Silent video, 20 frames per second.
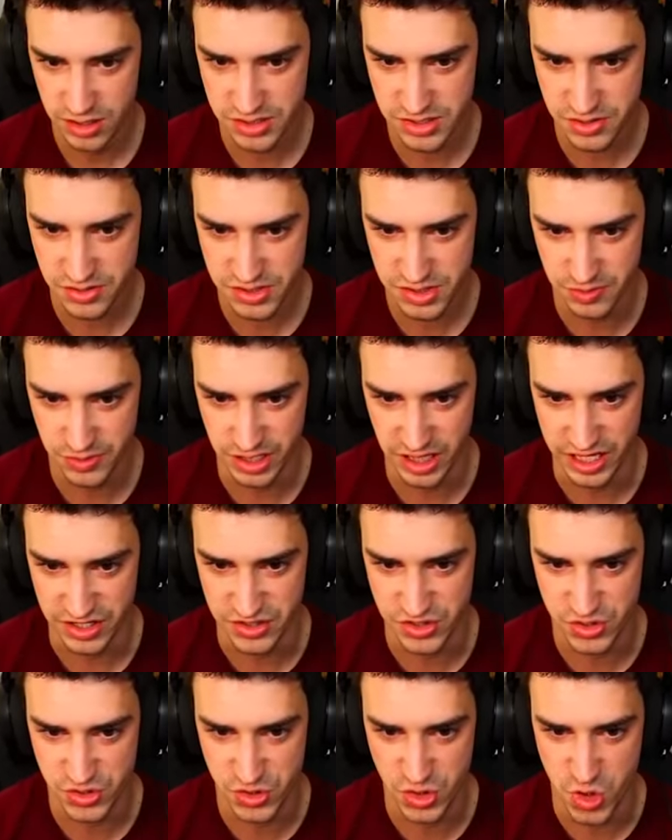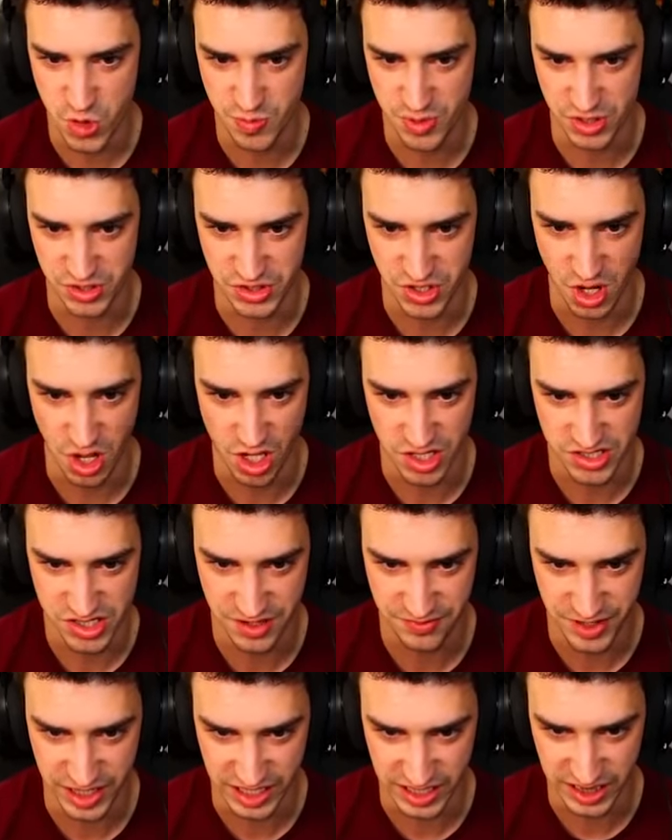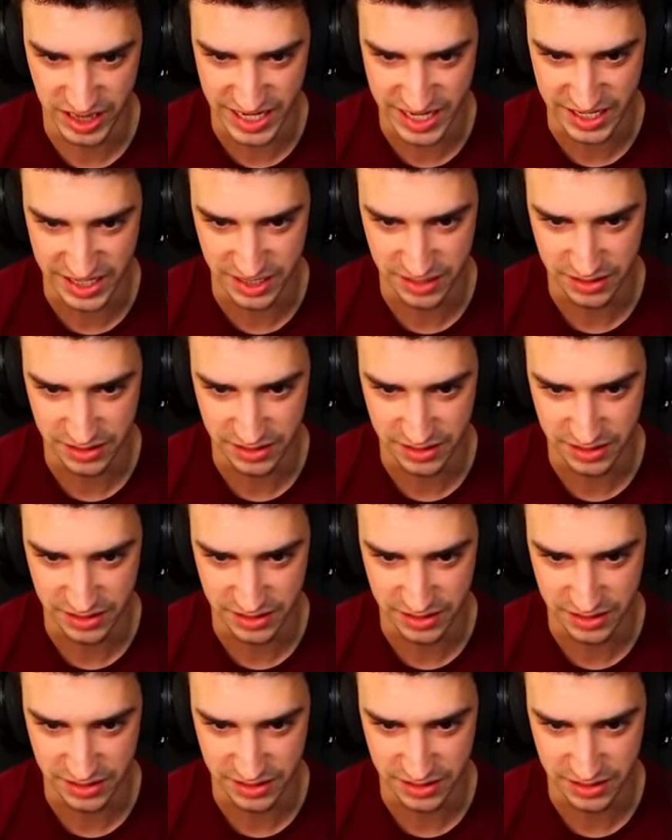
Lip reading: Let's go somewhere like super tall, see if I can land